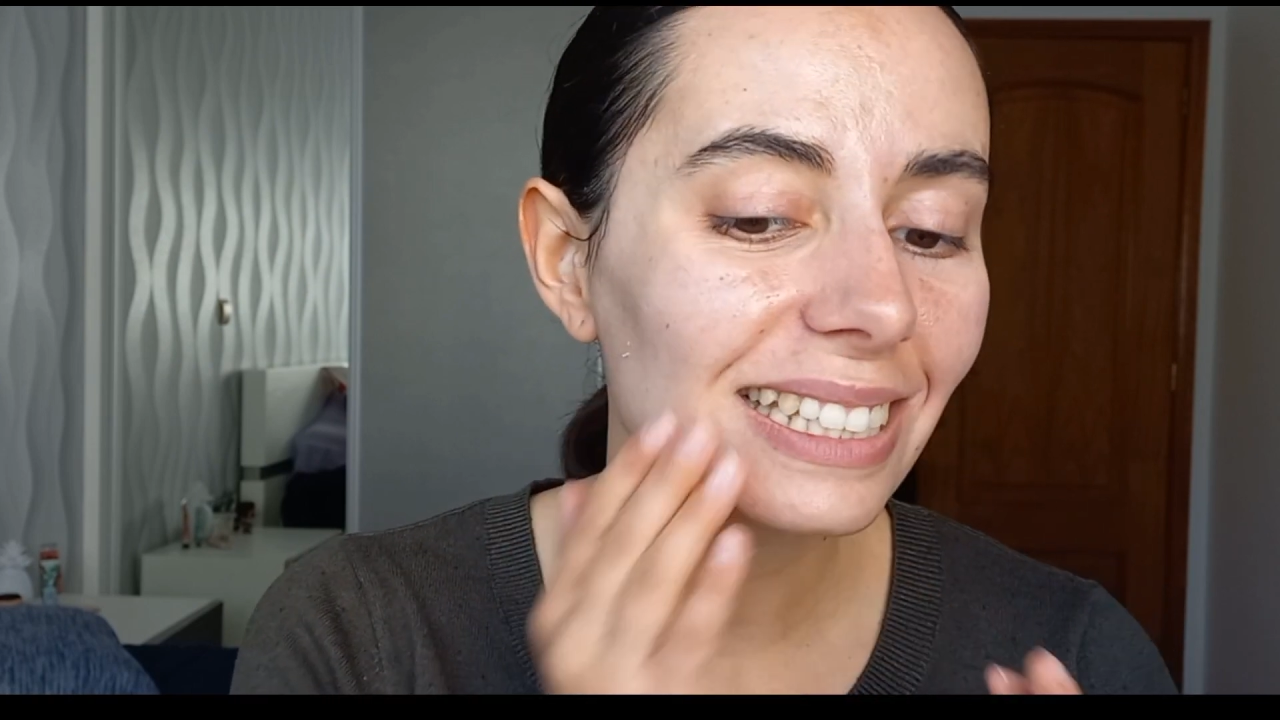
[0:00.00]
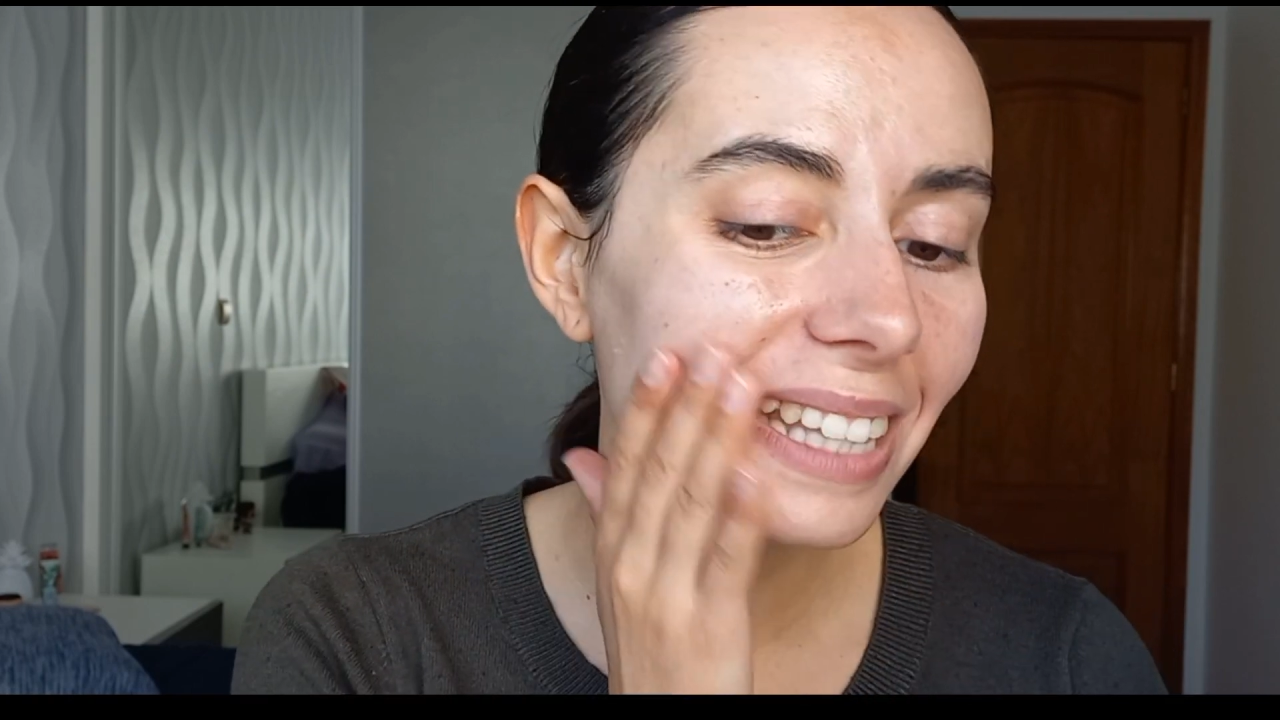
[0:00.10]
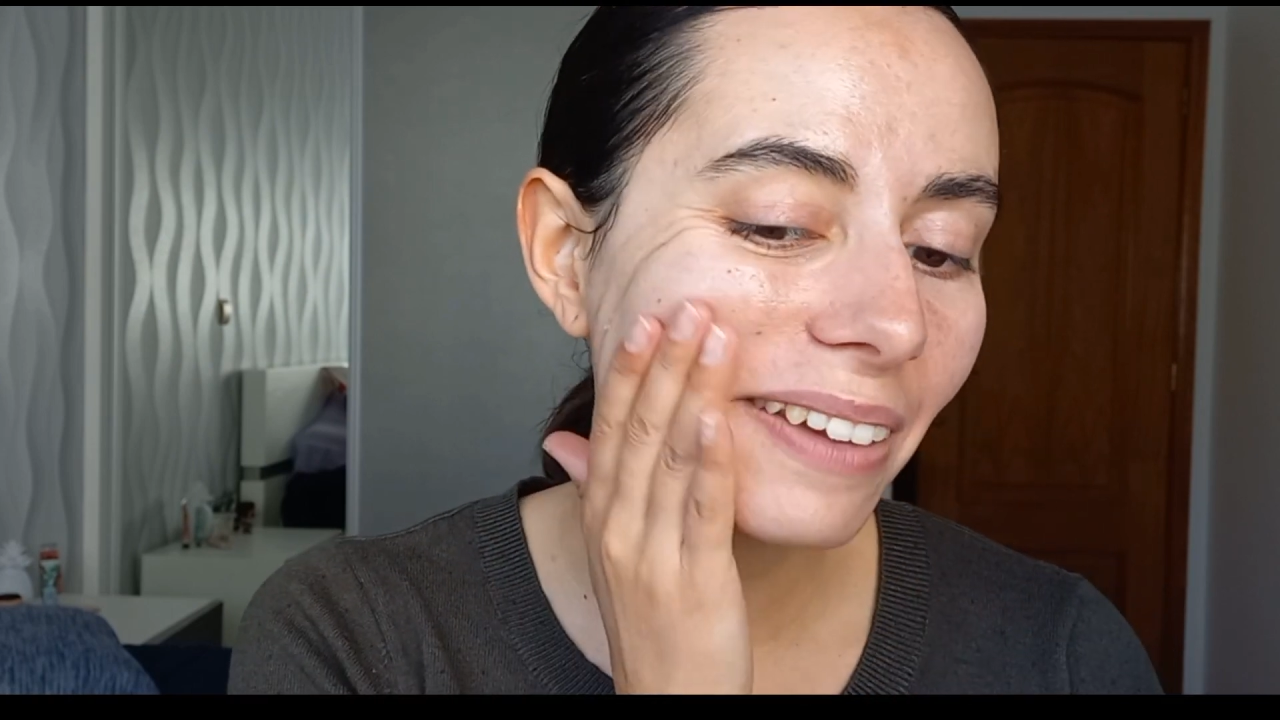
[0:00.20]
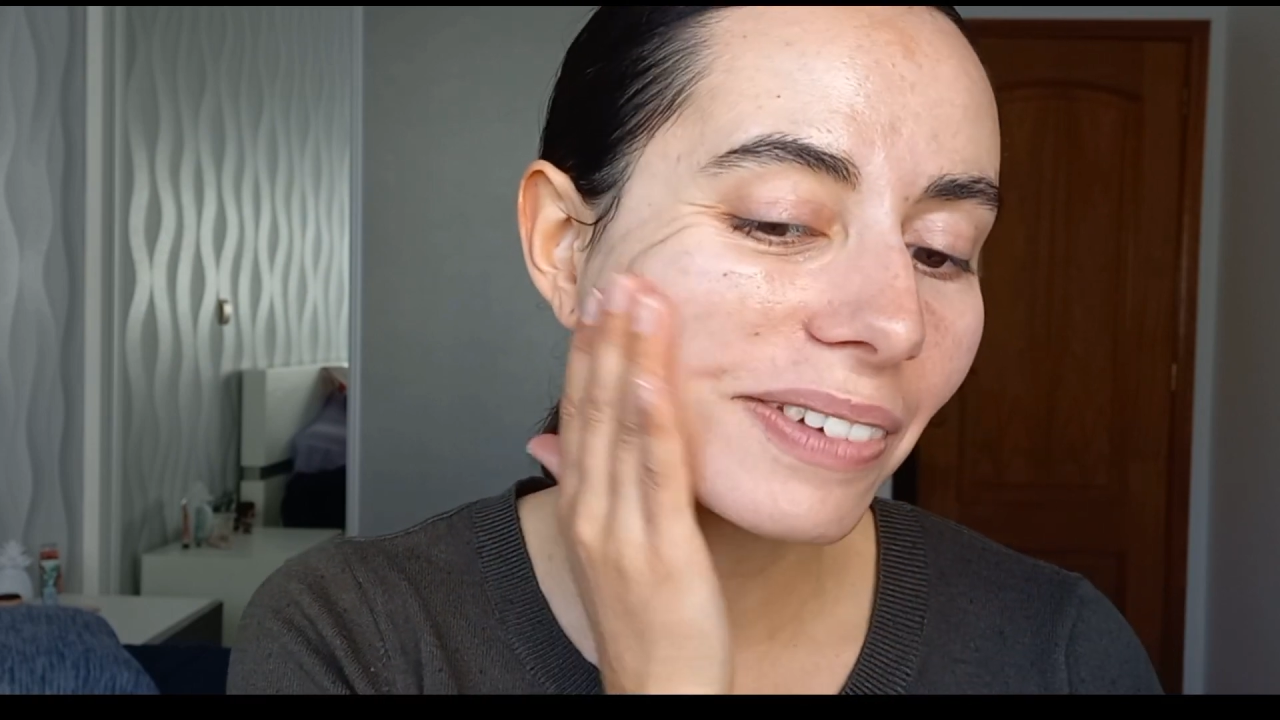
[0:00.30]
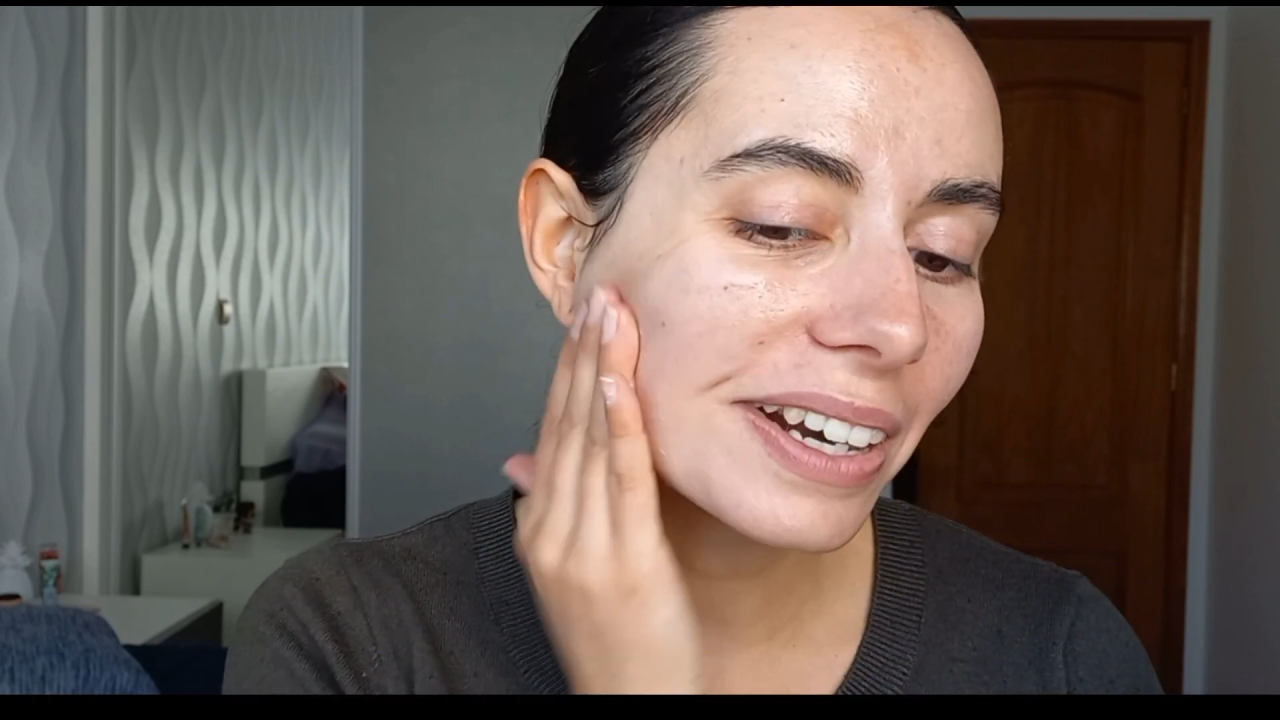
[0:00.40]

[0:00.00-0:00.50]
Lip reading: never